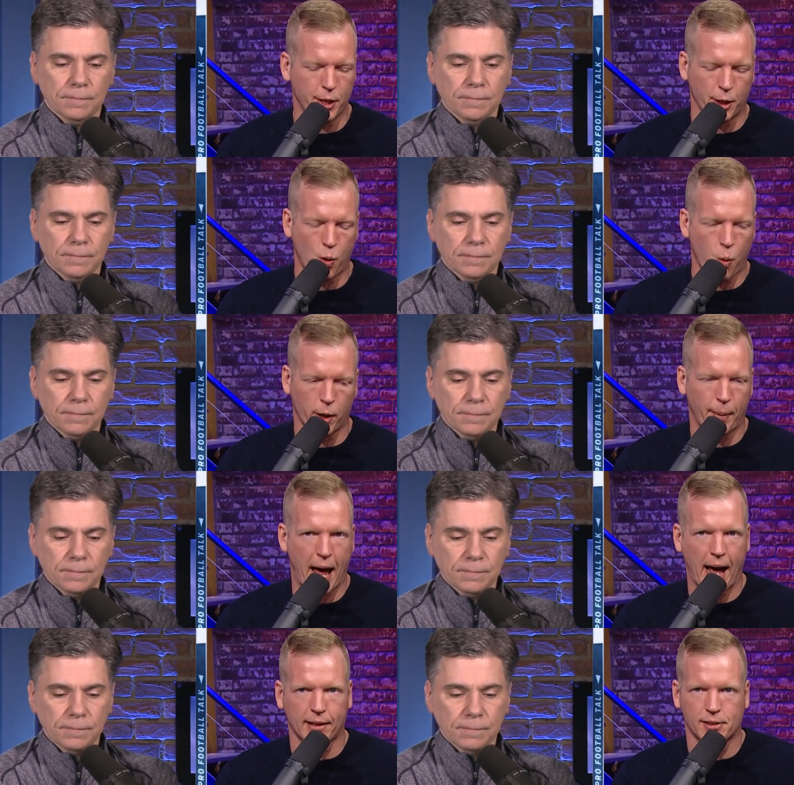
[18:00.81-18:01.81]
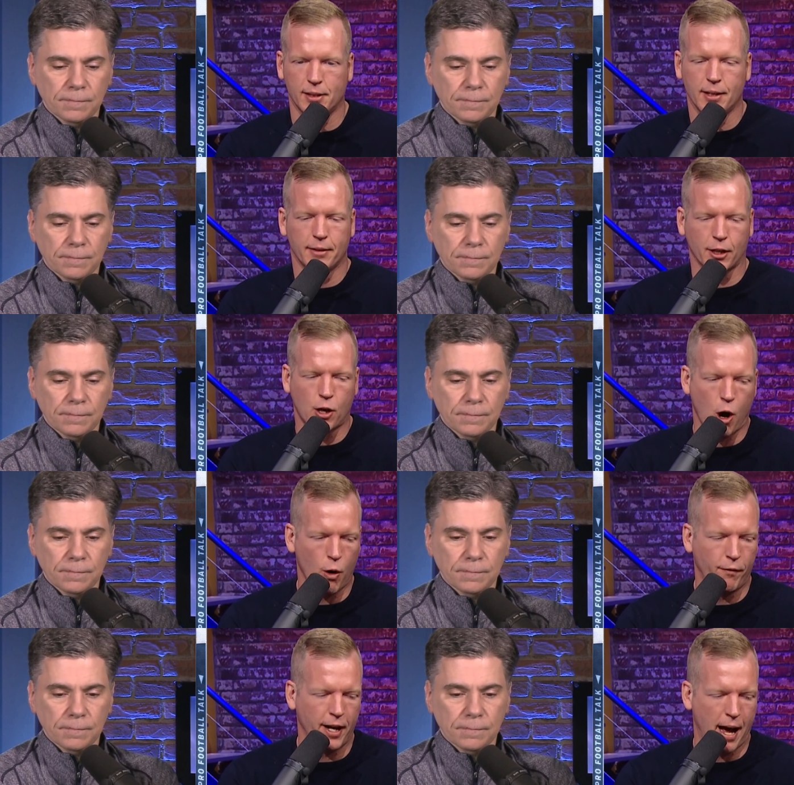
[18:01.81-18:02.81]
Speaker 1: the quarterbacks, the
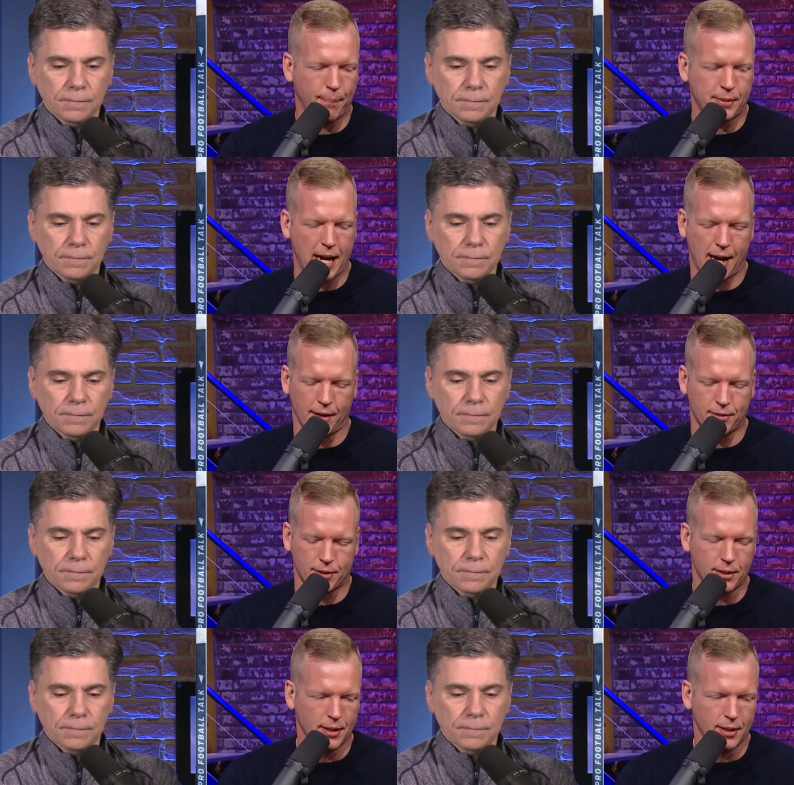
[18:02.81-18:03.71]
COVID opt outs,